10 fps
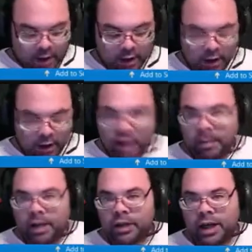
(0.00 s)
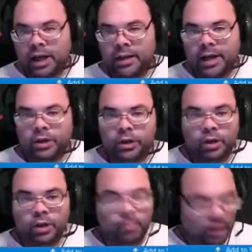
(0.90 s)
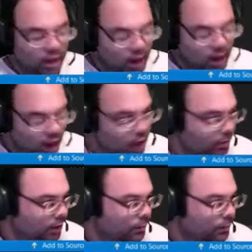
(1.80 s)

You're going to come outside that and you're just going to put a comma.